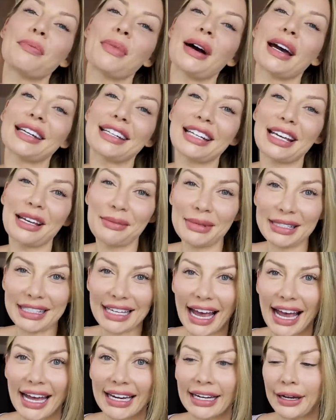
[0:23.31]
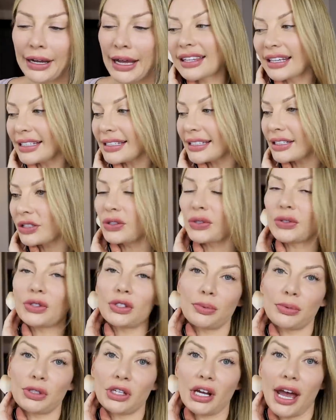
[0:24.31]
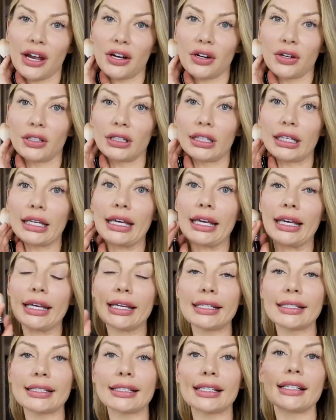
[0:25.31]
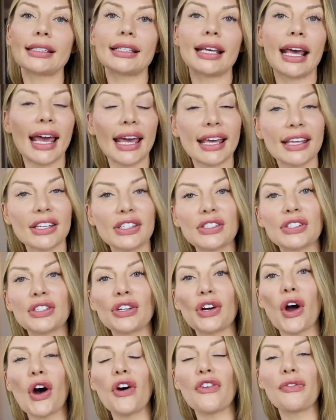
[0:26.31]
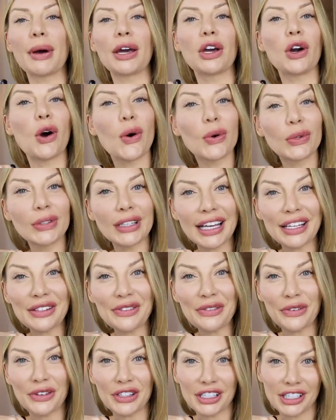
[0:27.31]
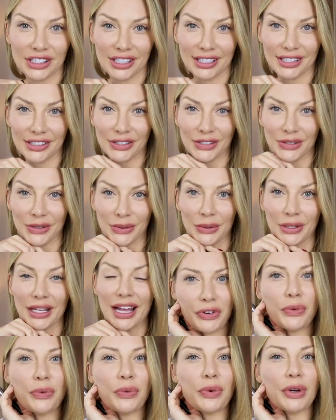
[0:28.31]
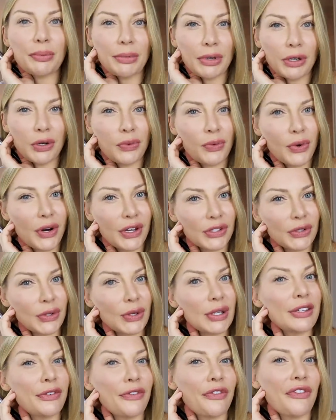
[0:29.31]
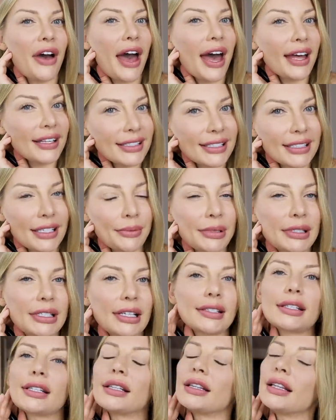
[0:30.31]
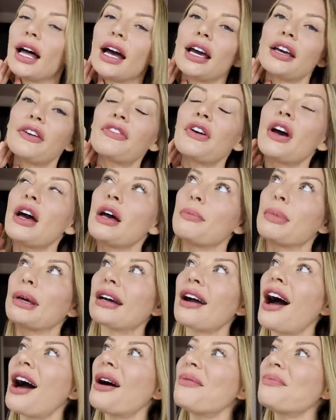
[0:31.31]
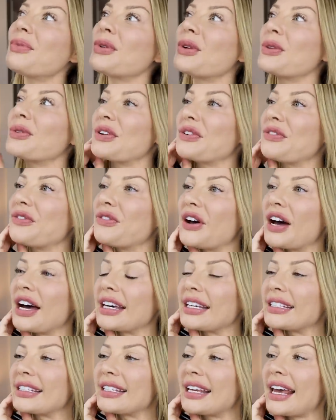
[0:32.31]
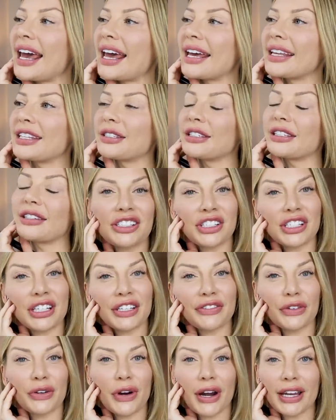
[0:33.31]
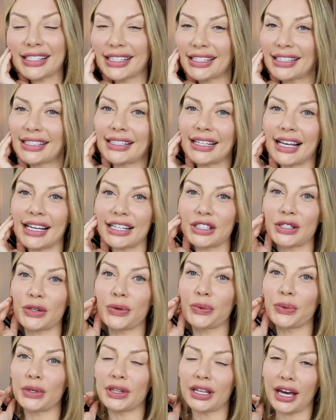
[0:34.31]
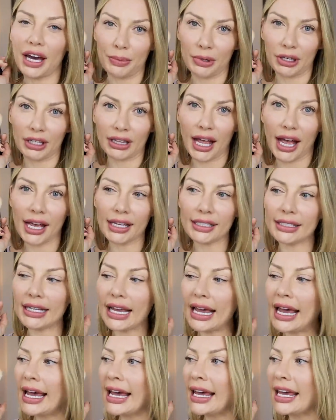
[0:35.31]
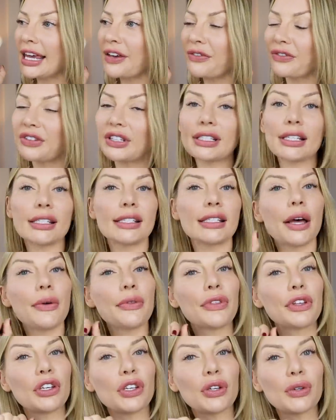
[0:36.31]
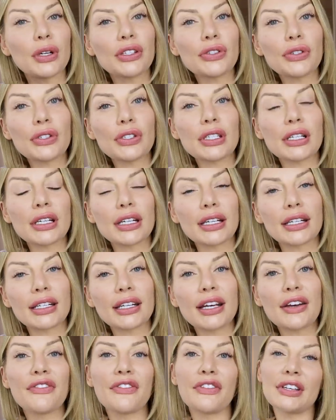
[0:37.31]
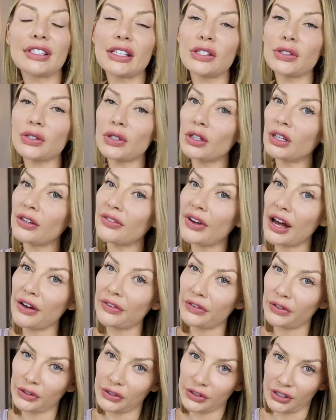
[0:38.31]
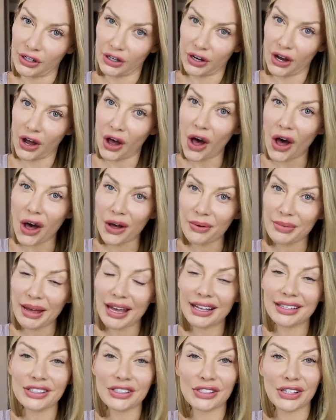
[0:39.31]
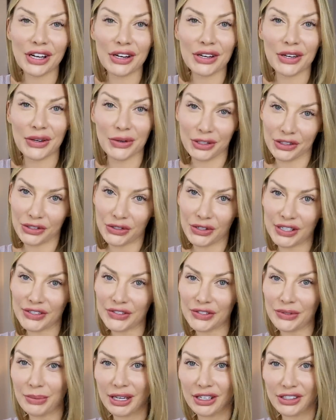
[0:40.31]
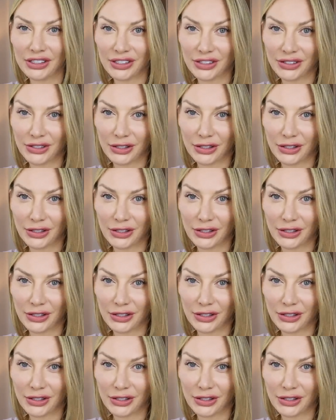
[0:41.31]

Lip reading: my name is Anna. This YouTube channel is a taster of my online finishing school for women who want to advance themselves in life, become more refined, and achieve great success with the upper class. If this is something you're interested in, visit schoolofaffluence.com and start your transformation